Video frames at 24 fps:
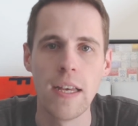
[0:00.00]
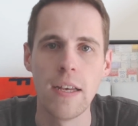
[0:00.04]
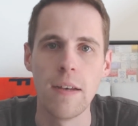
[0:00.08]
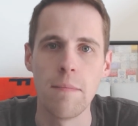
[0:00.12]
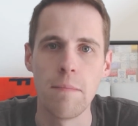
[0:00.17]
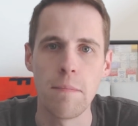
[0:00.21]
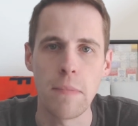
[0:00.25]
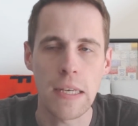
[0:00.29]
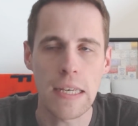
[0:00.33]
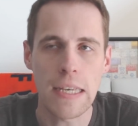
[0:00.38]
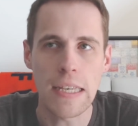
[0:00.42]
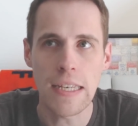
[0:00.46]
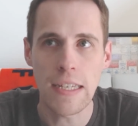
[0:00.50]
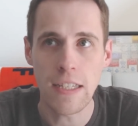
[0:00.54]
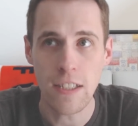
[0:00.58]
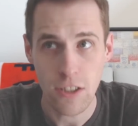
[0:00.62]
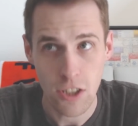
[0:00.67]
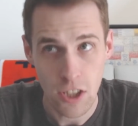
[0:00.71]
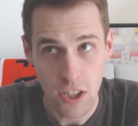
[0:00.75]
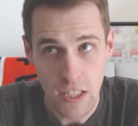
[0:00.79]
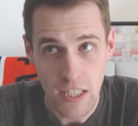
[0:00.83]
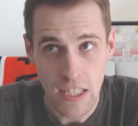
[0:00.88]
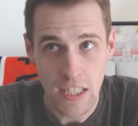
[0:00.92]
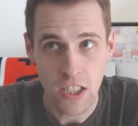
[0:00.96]
Migi and
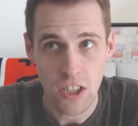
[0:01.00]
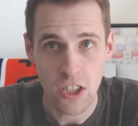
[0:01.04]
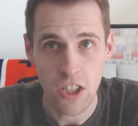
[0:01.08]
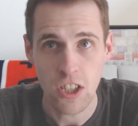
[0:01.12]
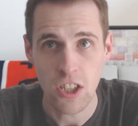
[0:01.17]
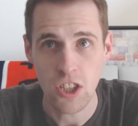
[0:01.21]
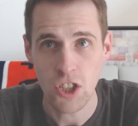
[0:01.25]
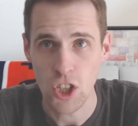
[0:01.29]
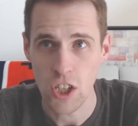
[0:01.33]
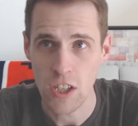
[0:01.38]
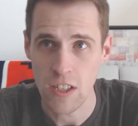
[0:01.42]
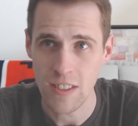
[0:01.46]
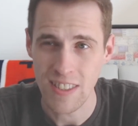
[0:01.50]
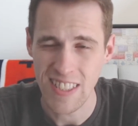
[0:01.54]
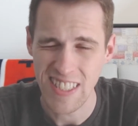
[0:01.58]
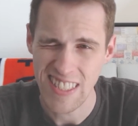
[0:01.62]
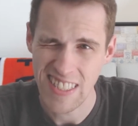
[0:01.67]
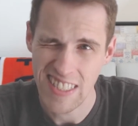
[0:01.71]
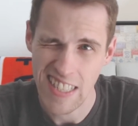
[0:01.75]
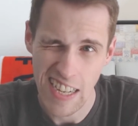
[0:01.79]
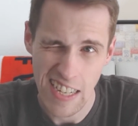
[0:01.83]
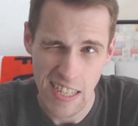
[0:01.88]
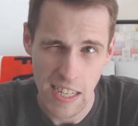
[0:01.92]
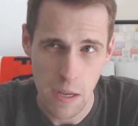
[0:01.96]
Shinichi share this
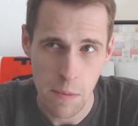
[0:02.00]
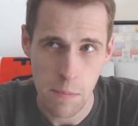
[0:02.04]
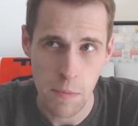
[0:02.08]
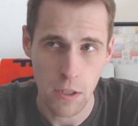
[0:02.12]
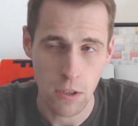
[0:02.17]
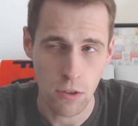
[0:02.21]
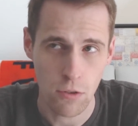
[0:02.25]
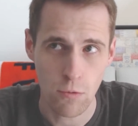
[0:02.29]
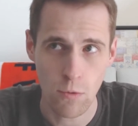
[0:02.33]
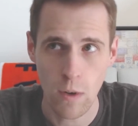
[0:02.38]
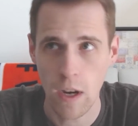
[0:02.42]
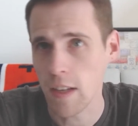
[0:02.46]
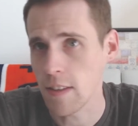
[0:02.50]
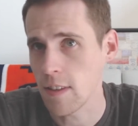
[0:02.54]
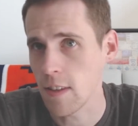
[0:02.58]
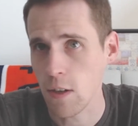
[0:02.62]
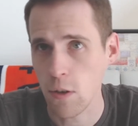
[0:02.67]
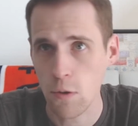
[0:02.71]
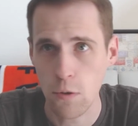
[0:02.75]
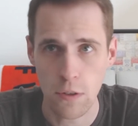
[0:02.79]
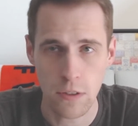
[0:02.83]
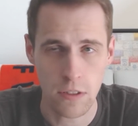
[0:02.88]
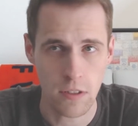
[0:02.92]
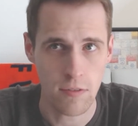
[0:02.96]
dynamic throughout the
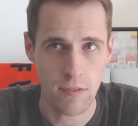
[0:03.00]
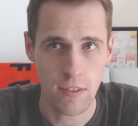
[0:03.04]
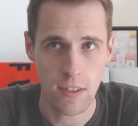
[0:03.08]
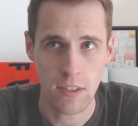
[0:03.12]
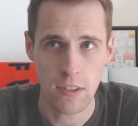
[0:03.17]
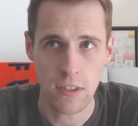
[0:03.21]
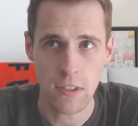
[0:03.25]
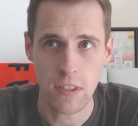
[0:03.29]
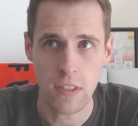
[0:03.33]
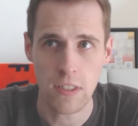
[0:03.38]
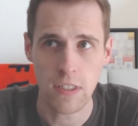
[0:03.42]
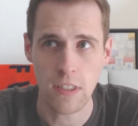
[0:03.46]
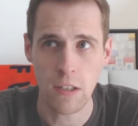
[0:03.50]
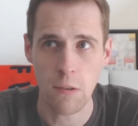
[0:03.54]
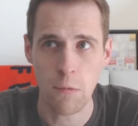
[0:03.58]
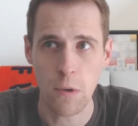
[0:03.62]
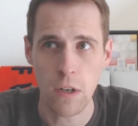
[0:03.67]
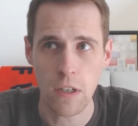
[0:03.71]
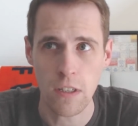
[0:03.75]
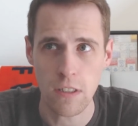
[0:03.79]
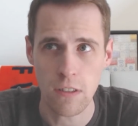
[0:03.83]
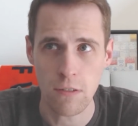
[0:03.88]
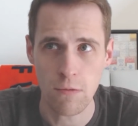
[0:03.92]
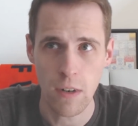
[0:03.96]
course of the series that
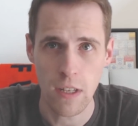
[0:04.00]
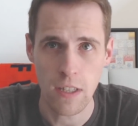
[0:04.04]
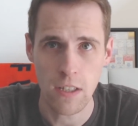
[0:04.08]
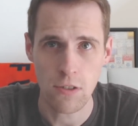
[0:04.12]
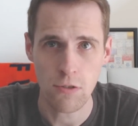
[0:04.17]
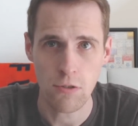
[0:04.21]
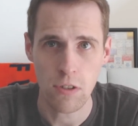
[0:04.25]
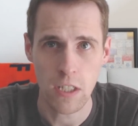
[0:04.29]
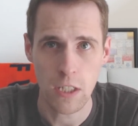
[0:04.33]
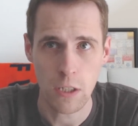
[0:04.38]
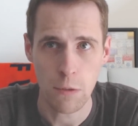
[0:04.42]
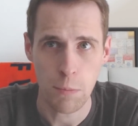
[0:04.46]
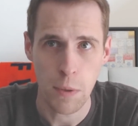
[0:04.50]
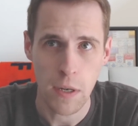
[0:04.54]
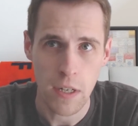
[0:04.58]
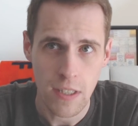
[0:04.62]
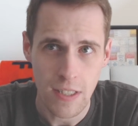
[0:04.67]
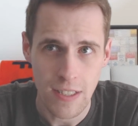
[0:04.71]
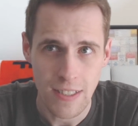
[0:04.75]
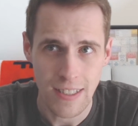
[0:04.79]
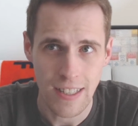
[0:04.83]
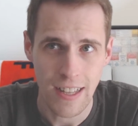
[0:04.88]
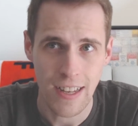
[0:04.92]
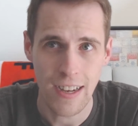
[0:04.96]
walks a rather
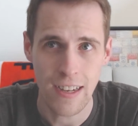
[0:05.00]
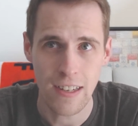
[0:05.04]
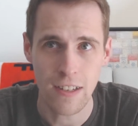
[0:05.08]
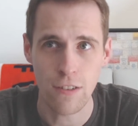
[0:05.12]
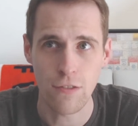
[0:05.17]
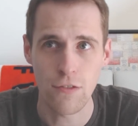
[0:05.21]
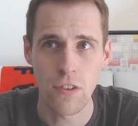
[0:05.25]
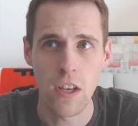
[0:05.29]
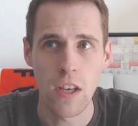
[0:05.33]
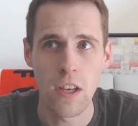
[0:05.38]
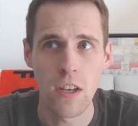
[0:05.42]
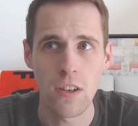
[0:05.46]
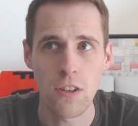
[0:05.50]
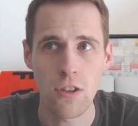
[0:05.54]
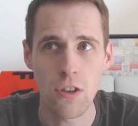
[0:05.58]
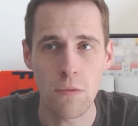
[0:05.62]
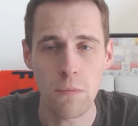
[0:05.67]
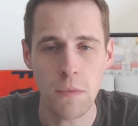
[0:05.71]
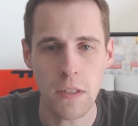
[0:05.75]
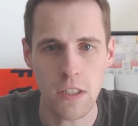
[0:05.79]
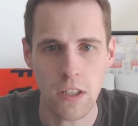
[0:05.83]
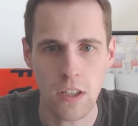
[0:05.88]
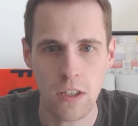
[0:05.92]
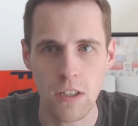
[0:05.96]
transparent line of
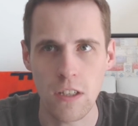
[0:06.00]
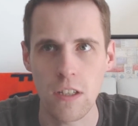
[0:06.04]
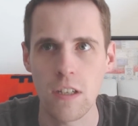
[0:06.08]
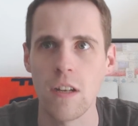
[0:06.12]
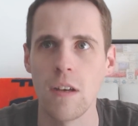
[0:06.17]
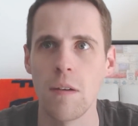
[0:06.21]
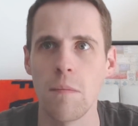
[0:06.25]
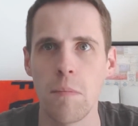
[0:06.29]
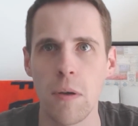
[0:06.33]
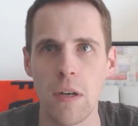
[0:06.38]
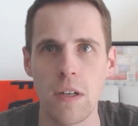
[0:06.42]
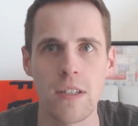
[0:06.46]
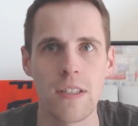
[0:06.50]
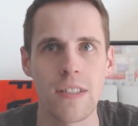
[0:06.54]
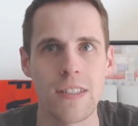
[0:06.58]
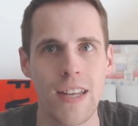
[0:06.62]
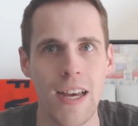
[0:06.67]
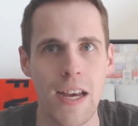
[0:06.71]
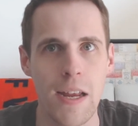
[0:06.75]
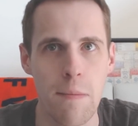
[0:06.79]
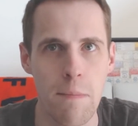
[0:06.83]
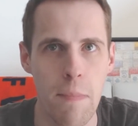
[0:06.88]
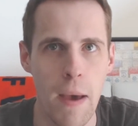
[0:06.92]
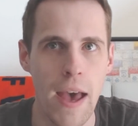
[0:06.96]
human good,
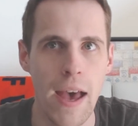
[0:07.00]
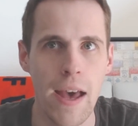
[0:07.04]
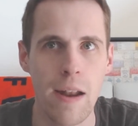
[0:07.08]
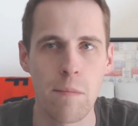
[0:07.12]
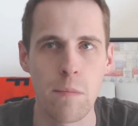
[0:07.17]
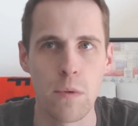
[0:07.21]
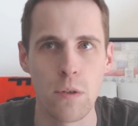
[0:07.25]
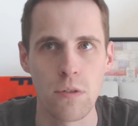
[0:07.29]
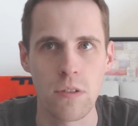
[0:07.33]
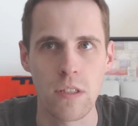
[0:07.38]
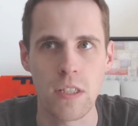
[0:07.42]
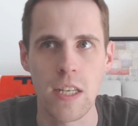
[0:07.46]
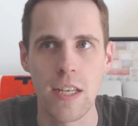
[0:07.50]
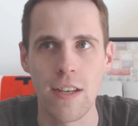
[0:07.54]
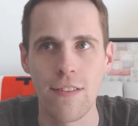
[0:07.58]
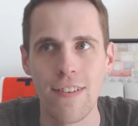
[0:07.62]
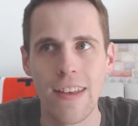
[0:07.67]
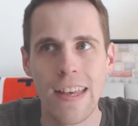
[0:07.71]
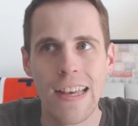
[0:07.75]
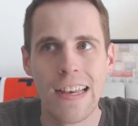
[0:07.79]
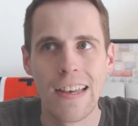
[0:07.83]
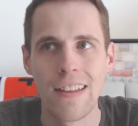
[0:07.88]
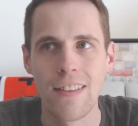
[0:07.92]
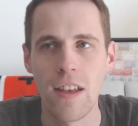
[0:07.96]
parasite bad motif
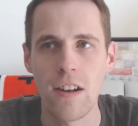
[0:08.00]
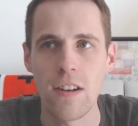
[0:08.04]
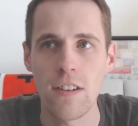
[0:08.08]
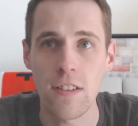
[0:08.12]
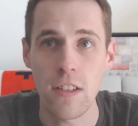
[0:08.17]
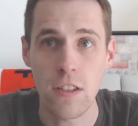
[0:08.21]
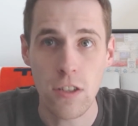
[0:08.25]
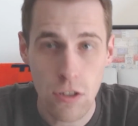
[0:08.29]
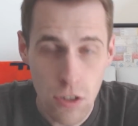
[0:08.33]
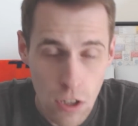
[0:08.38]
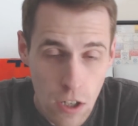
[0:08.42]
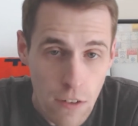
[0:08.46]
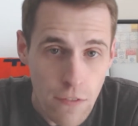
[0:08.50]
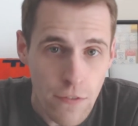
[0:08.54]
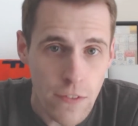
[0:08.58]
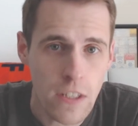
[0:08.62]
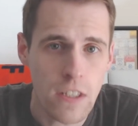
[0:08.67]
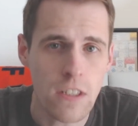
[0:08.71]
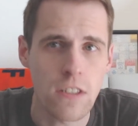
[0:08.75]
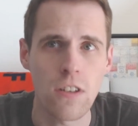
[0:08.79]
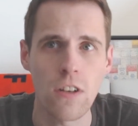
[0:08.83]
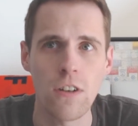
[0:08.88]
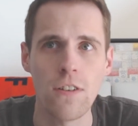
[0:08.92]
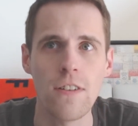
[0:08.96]
that on the
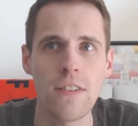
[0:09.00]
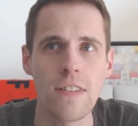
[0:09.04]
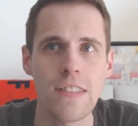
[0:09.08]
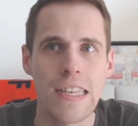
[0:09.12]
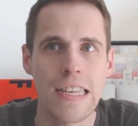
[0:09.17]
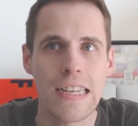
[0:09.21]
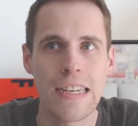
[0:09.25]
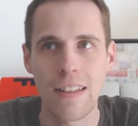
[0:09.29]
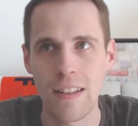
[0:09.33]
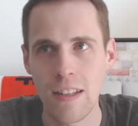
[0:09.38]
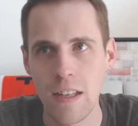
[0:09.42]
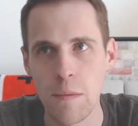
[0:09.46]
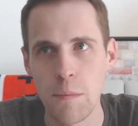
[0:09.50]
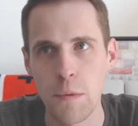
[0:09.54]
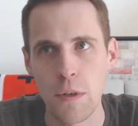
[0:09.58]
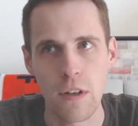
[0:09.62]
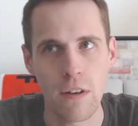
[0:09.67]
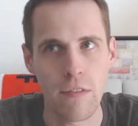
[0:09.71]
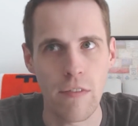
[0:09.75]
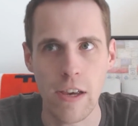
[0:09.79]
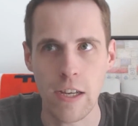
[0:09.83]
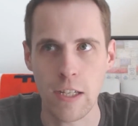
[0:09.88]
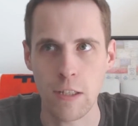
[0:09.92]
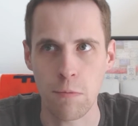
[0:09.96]
surface holds a glimmer
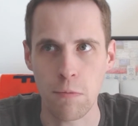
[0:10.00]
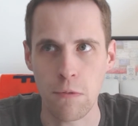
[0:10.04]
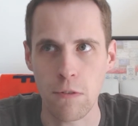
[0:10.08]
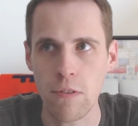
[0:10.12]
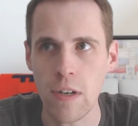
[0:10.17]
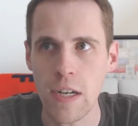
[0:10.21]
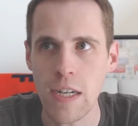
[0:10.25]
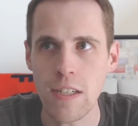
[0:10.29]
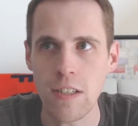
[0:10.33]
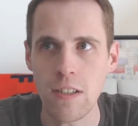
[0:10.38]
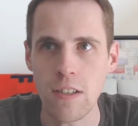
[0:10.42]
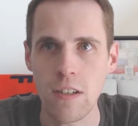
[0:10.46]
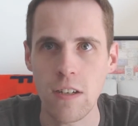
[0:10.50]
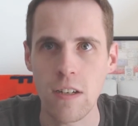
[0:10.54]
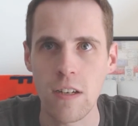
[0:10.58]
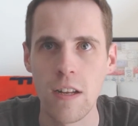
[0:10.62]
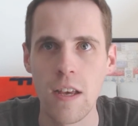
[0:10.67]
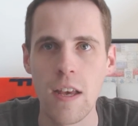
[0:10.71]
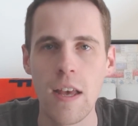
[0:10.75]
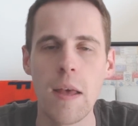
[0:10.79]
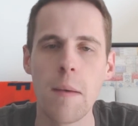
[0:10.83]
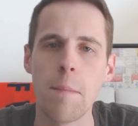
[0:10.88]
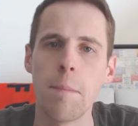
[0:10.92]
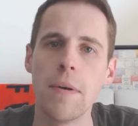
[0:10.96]
of exploration,
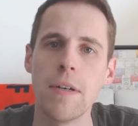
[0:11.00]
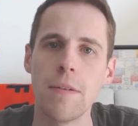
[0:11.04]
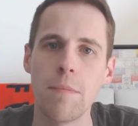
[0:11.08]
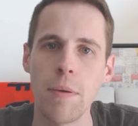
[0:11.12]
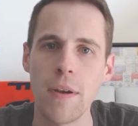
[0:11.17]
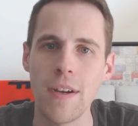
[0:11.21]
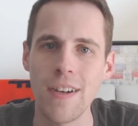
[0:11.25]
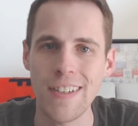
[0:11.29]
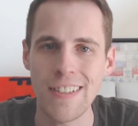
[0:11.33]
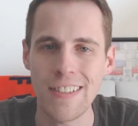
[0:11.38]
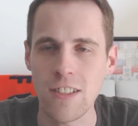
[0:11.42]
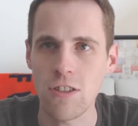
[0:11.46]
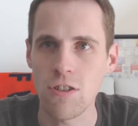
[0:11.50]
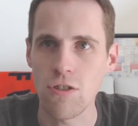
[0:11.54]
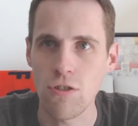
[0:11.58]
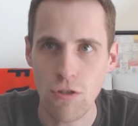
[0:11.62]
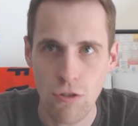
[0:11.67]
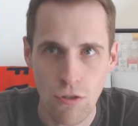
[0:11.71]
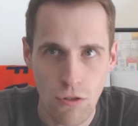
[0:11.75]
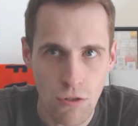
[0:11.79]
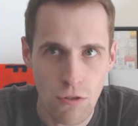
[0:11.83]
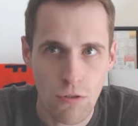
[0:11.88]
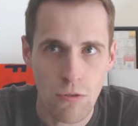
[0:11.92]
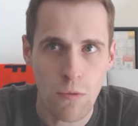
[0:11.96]
but Parasyte's
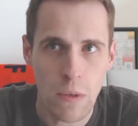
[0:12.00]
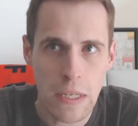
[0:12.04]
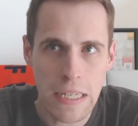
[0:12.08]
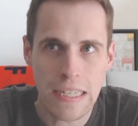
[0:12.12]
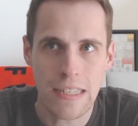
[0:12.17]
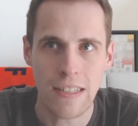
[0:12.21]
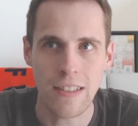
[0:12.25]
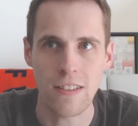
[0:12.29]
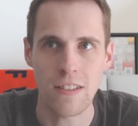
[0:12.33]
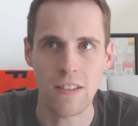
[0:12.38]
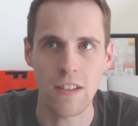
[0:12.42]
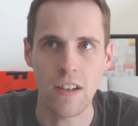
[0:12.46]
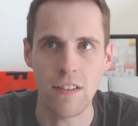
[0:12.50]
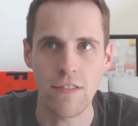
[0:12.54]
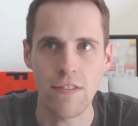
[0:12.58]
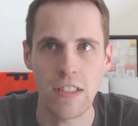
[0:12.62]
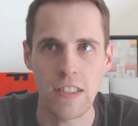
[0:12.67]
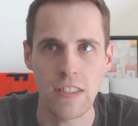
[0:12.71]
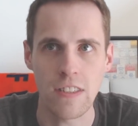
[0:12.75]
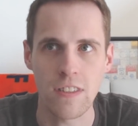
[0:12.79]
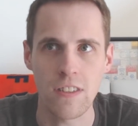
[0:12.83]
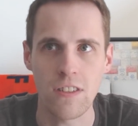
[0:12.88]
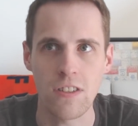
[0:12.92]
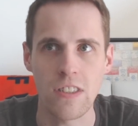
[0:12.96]
true weakness of
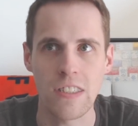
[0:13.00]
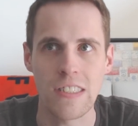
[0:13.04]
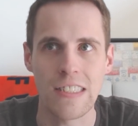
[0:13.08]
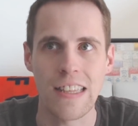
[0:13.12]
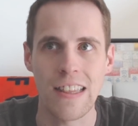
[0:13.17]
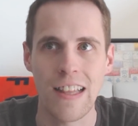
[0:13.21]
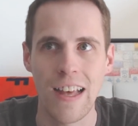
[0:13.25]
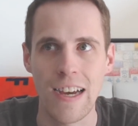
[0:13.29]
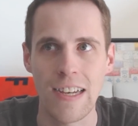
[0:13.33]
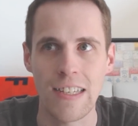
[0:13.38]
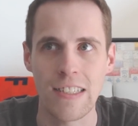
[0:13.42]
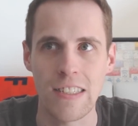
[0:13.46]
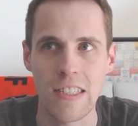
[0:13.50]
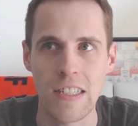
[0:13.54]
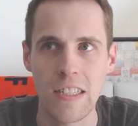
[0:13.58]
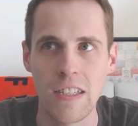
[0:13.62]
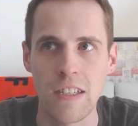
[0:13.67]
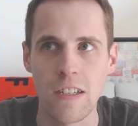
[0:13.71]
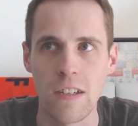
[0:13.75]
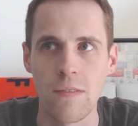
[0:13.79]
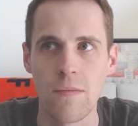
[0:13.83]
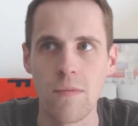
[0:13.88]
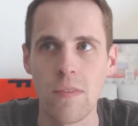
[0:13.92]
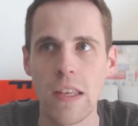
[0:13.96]
the series lies
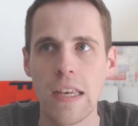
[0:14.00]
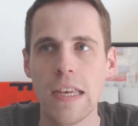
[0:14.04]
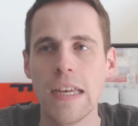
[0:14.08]
here,